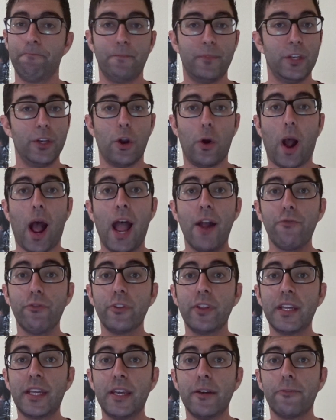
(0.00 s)
You know, I
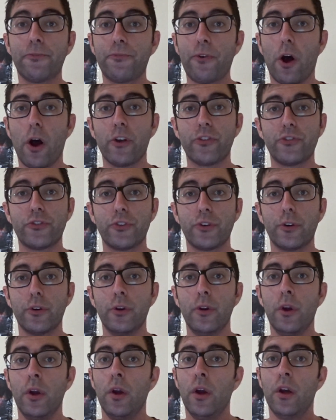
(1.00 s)
really give
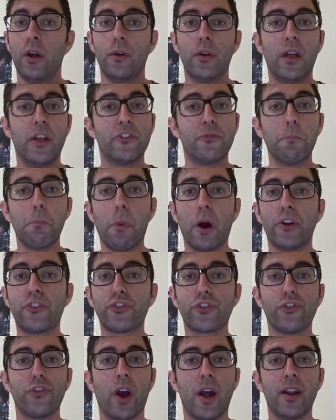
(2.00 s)
Foster as
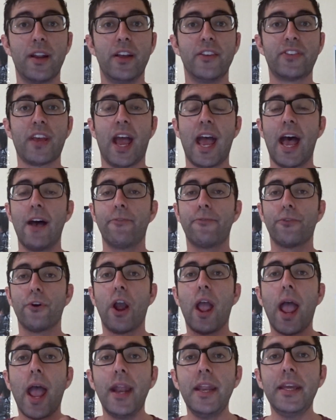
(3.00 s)
much credit as I have
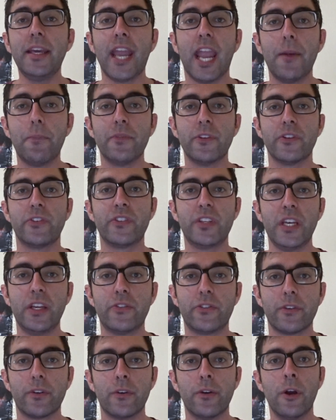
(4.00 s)
for any game this
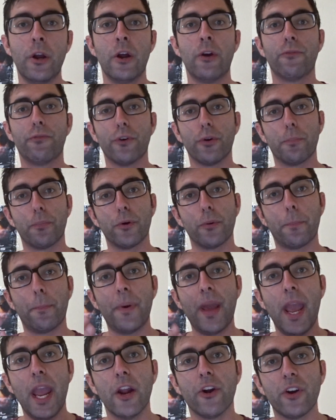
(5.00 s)
season for
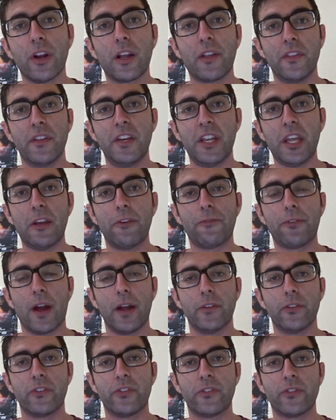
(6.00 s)
preparing the
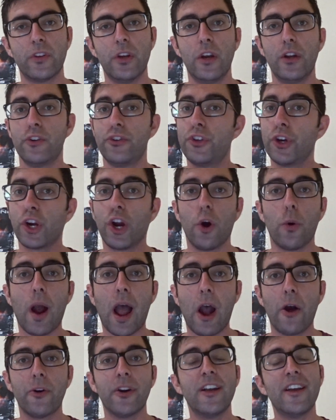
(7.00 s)
defense to go
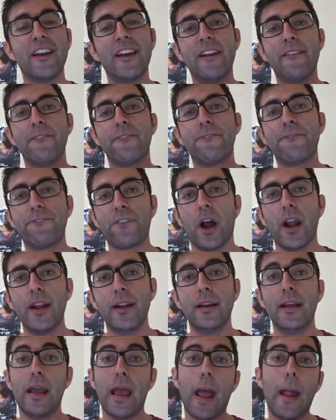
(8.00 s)
out and
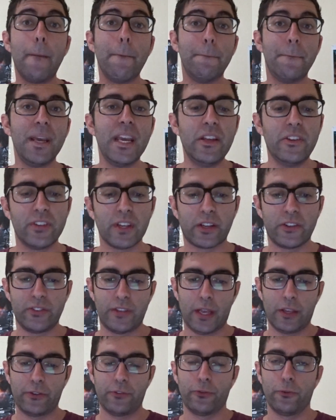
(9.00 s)
fight and be
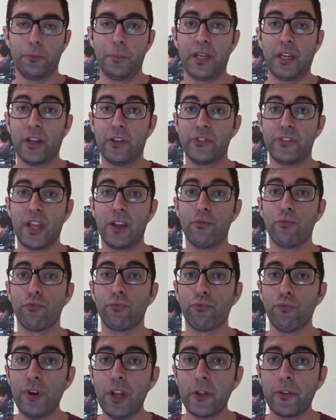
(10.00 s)
successful, because they
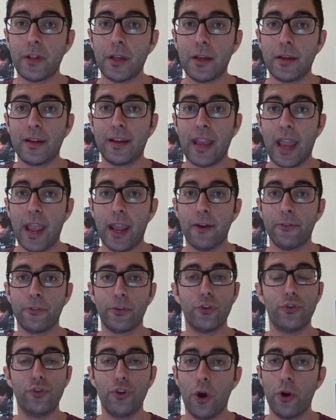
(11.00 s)
really gave
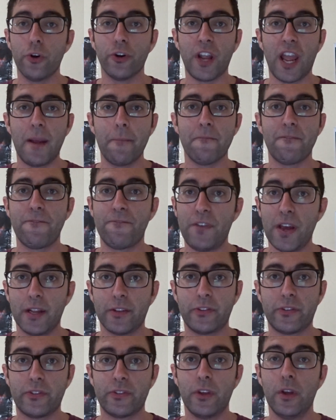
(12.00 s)
Notre Dame
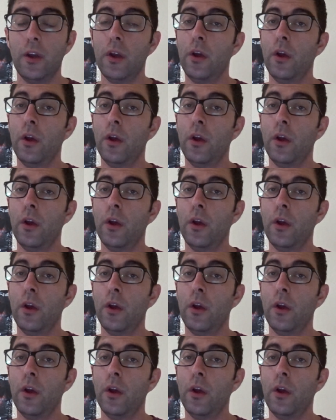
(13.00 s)
fits.